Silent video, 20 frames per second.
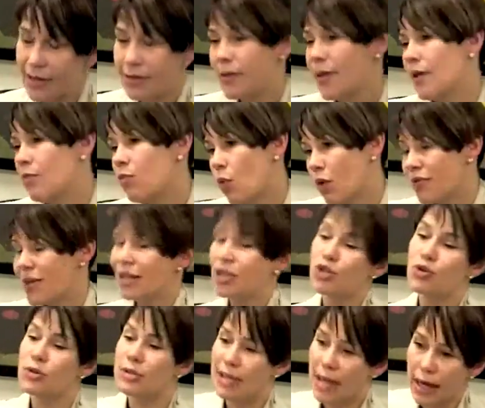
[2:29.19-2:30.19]
And then what they
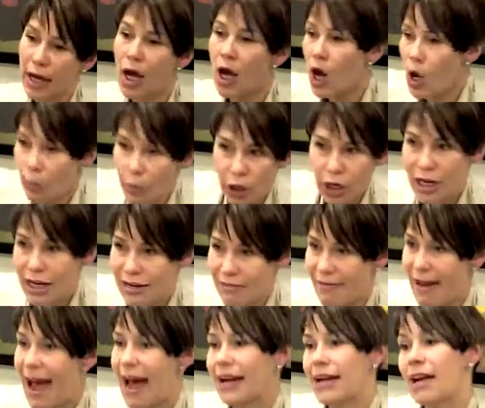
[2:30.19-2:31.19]
do is they put it in a
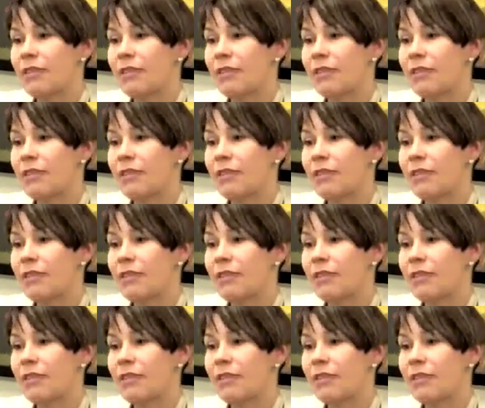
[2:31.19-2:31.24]
vat,